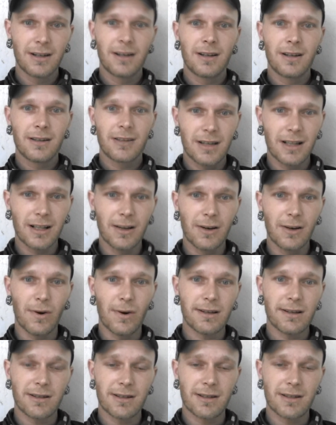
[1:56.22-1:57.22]

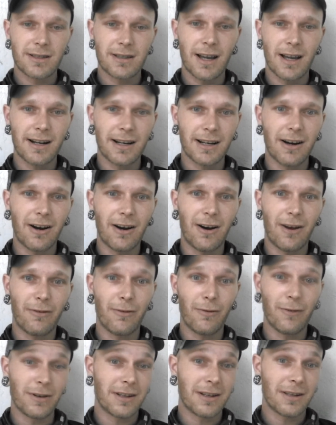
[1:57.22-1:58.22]
Tiddlywinksist signing off
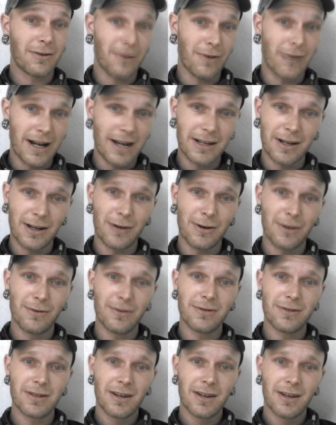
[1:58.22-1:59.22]
with great
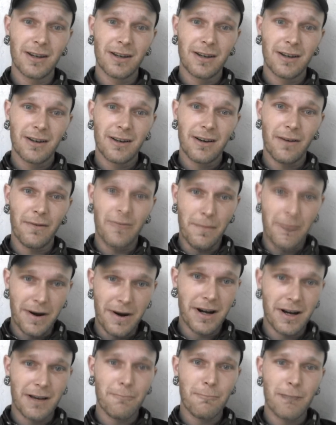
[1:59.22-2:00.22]
news
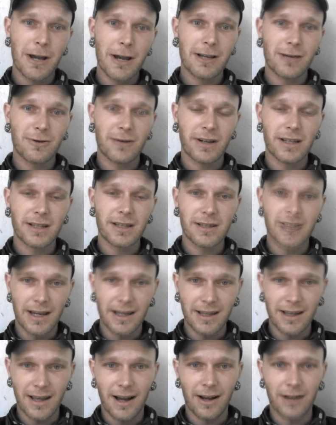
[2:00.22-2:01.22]
American patriots
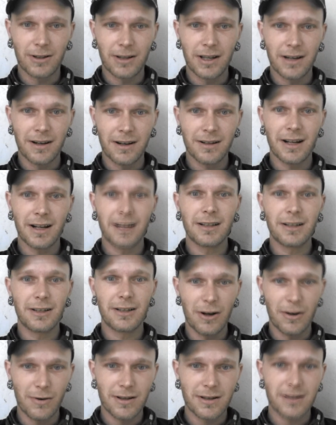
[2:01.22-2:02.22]
getting out there and
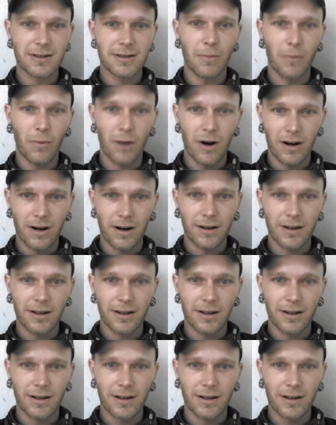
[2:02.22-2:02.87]
doing some work.